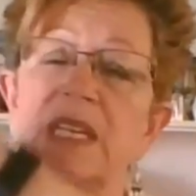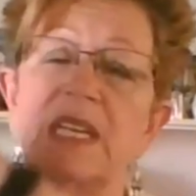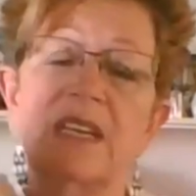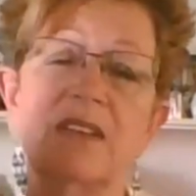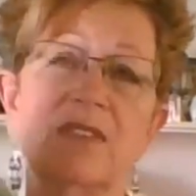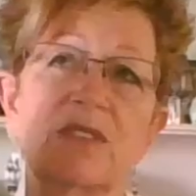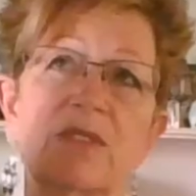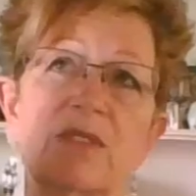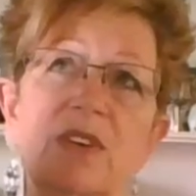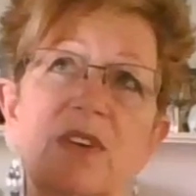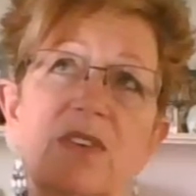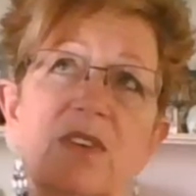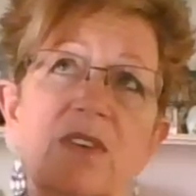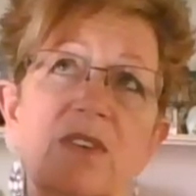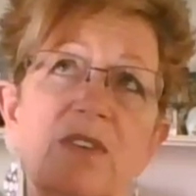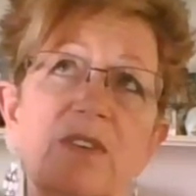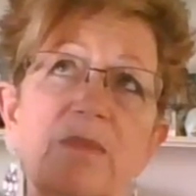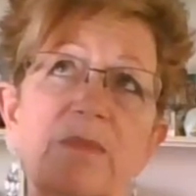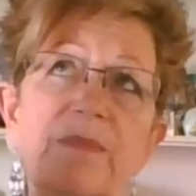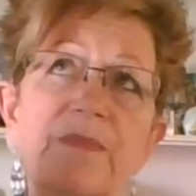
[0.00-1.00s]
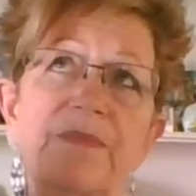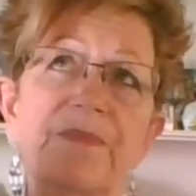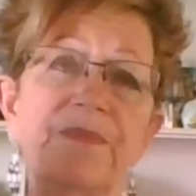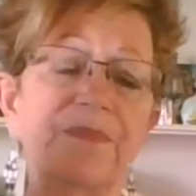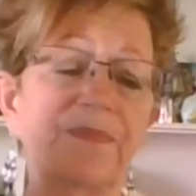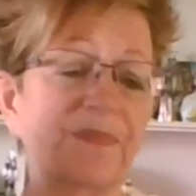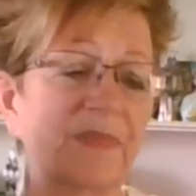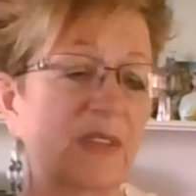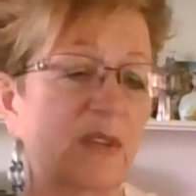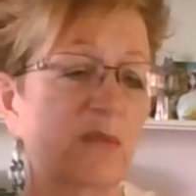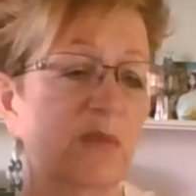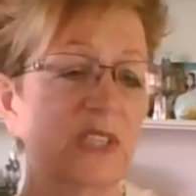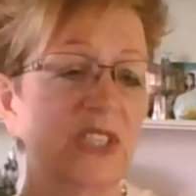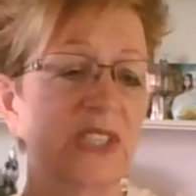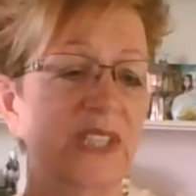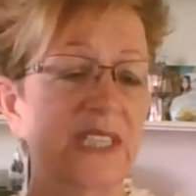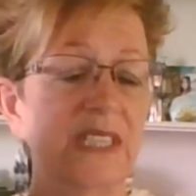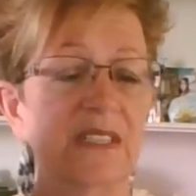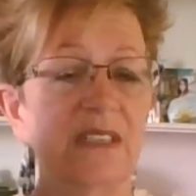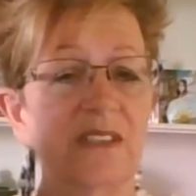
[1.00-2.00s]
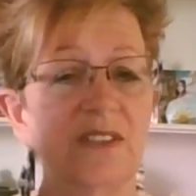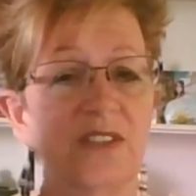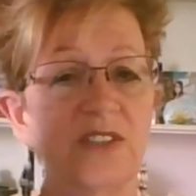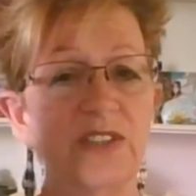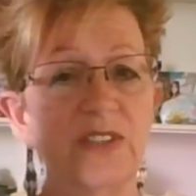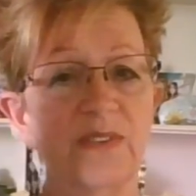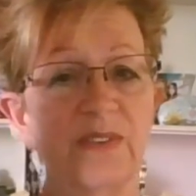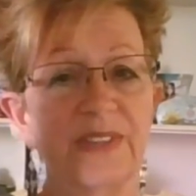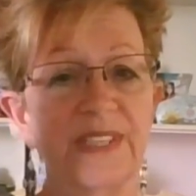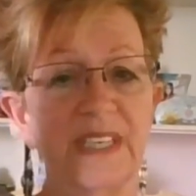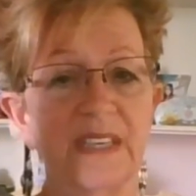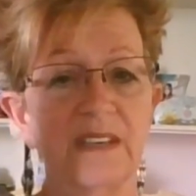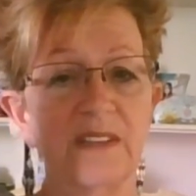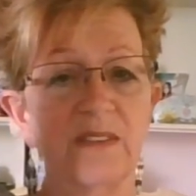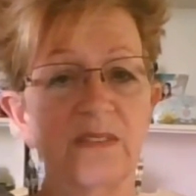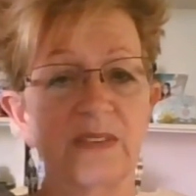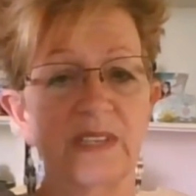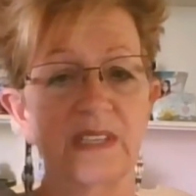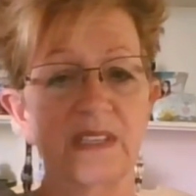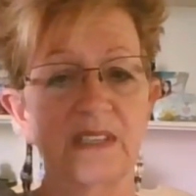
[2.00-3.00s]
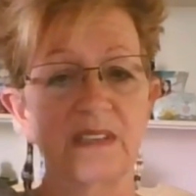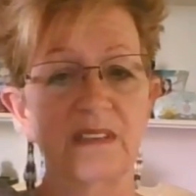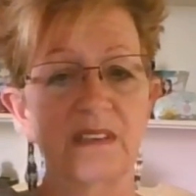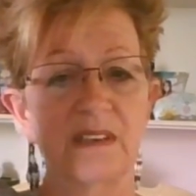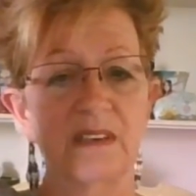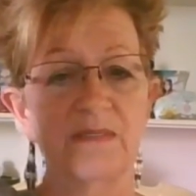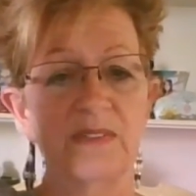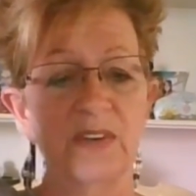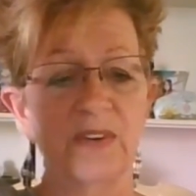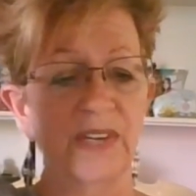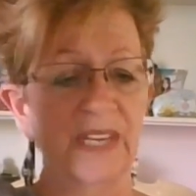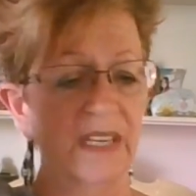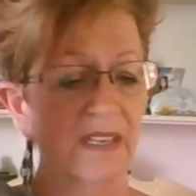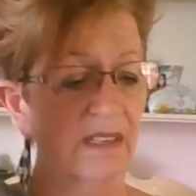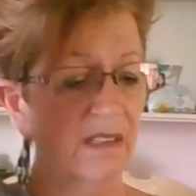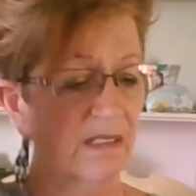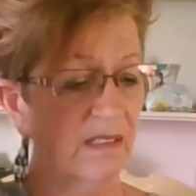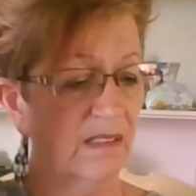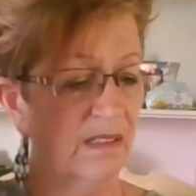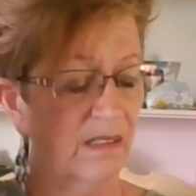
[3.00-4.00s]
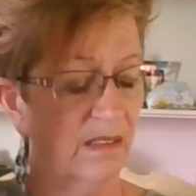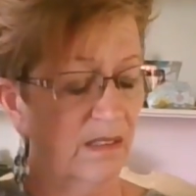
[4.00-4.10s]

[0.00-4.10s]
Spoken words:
down through your arm when she touches you on the other end of your hand.